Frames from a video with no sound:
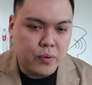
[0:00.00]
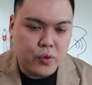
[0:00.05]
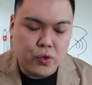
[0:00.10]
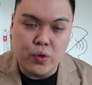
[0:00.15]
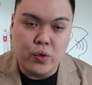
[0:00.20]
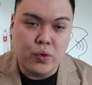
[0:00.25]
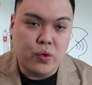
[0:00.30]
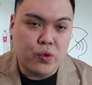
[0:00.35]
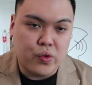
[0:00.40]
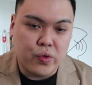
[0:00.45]

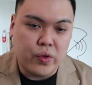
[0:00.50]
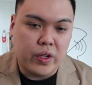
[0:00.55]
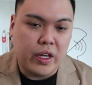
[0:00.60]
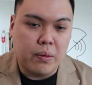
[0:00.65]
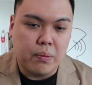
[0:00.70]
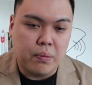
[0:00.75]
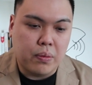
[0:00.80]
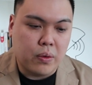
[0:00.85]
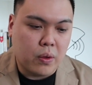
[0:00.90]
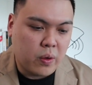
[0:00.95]
2 to 3
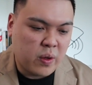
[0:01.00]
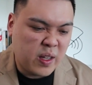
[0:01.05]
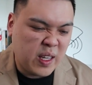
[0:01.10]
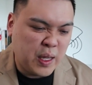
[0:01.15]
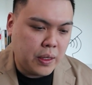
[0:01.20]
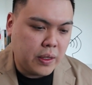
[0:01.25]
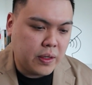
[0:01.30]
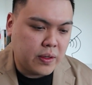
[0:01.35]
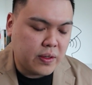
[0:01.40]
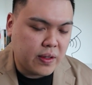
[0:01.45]

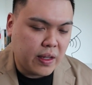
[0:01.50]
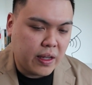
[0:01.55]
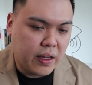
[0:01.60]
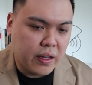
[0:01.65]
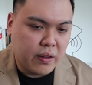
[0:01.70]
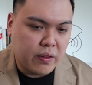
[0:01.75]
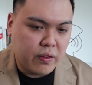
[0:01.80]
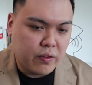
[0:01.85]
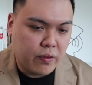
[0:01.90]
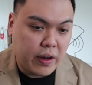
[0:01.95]
employees,
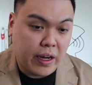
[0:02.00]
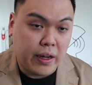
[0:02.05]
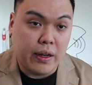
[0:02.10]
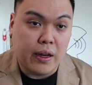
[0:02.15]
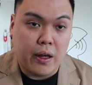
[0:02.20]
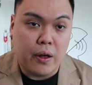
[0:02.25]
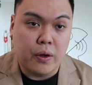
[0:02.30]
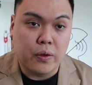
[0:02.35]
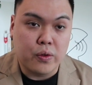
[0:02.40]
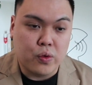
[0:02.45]
and right
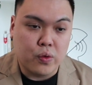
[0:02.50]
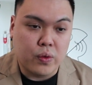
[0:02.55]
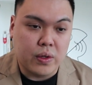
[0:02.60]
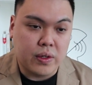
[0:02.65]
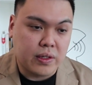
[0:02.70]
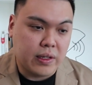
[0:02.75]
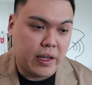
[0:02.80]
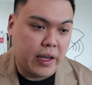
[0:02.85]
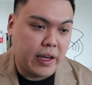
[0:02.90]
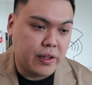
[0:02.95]
now to
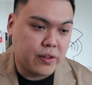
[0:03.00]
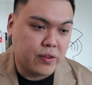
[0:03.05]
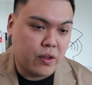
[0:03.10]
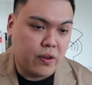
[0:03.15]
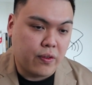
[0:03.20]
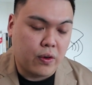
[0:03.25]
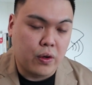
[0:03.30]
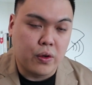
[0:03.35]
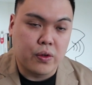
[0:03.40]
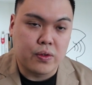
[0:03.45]
a size
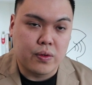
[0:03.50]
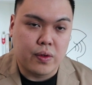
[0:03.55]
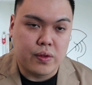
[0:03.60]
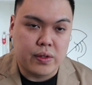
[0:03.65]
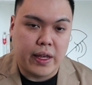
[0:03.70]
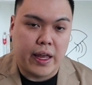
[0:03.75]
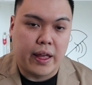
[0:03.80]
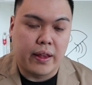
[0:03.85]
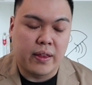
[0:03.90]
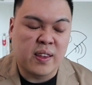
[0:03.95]
of close to
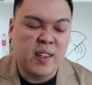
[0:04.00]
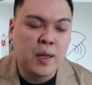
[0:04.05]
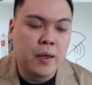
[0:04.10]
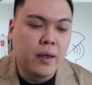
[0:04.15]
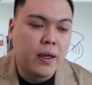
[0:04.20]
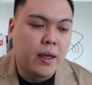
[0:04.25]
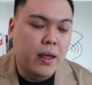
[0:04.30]
10.